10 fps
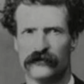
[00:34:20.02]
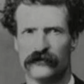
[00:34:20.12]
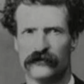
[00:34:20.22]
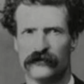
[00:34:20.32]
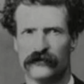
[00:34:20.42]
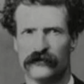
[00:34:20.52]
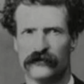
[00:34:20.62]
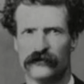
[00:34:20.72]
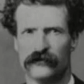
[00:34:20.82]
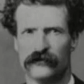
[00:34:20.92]

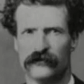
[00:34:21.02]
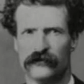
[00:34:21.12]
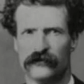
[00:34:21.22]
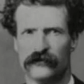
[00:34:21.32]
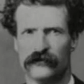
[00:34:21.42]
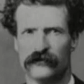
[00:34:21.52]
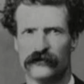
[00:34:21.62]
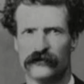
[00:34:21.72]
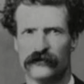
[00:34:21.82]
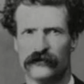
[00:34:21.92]

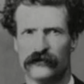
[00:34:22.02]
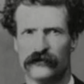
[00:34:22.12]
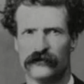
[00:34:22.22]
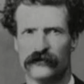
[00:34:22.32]
(no one is talking)